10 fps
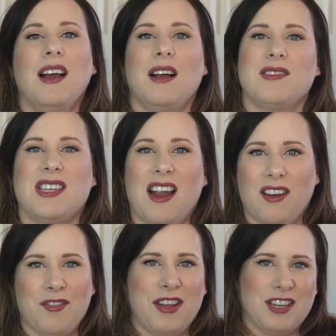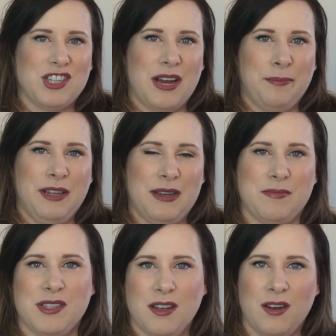I was tired of getting chapped
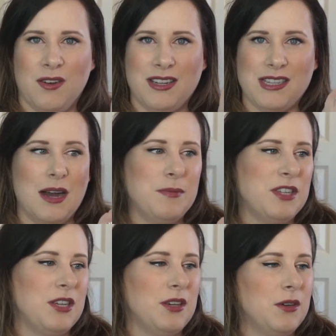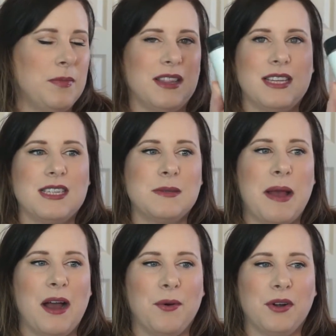lips. So it's up to you, but this
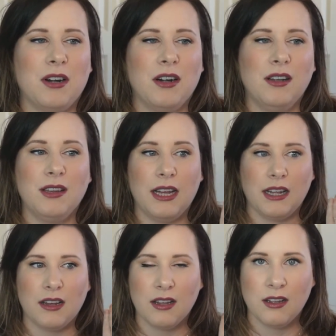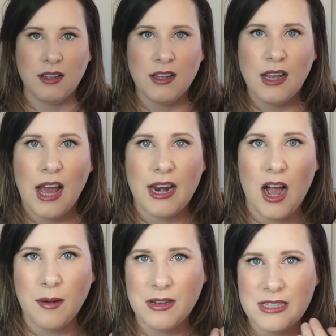powder, like, and
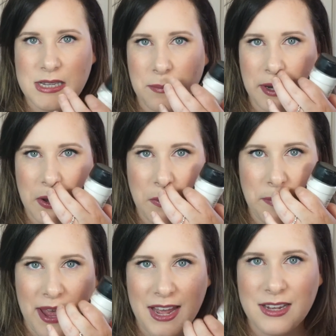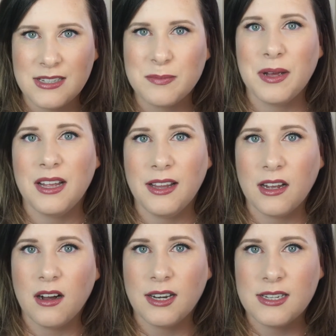I'm not somebody who bakes, but
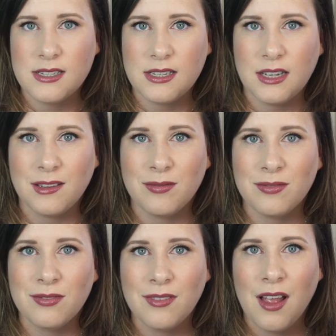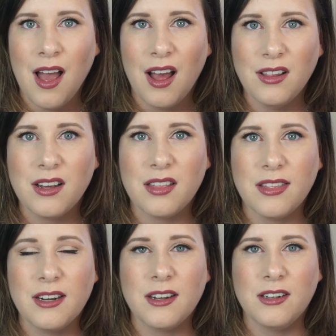like honestly, I look
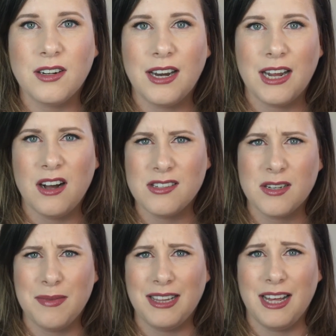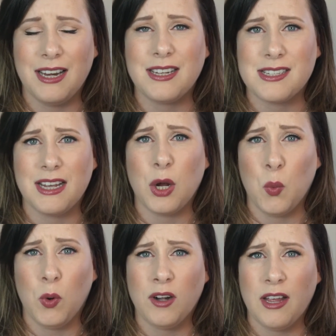ethereal right now. Also, my lighting is like
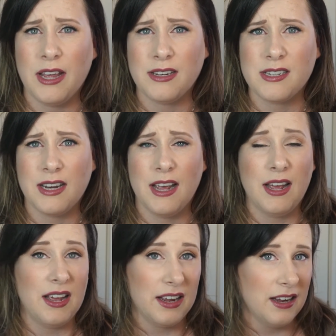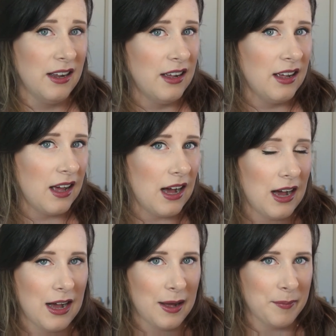working today.
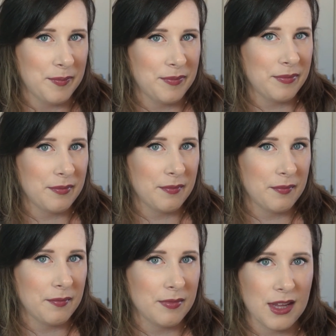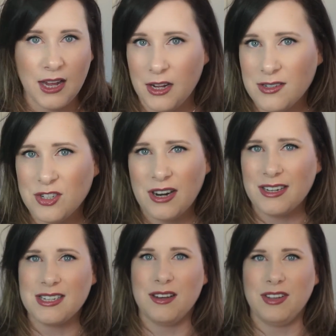I always try
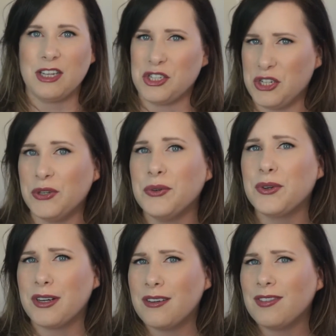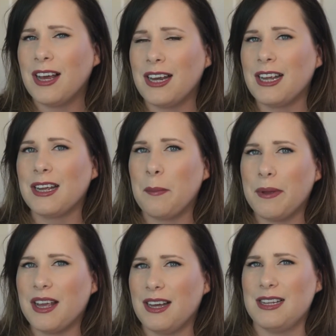not to have like too good of lighting
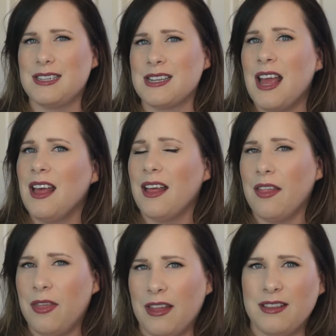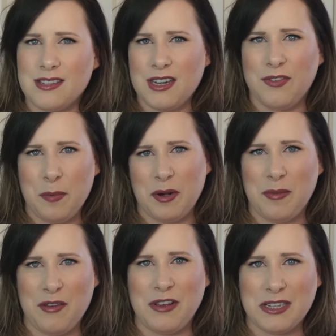because then the stuff I put on
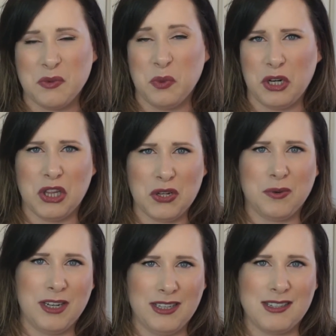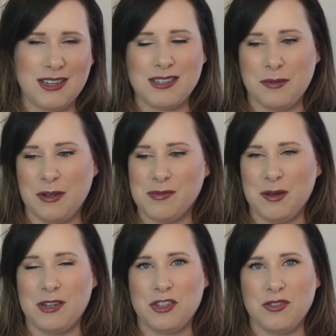my face wouldn't look realistic. Sometimes
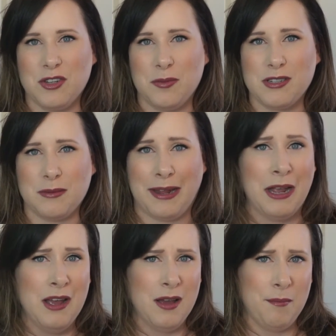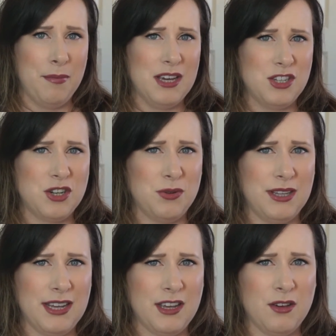I watch YouTubers, I'm like, bitch, who
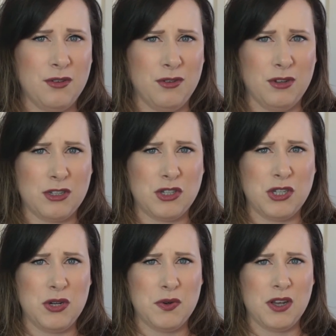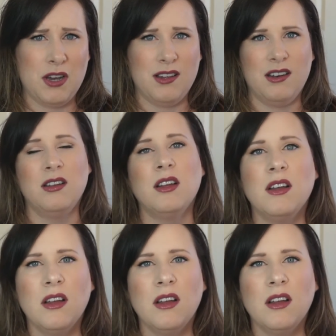lit you? You look so good.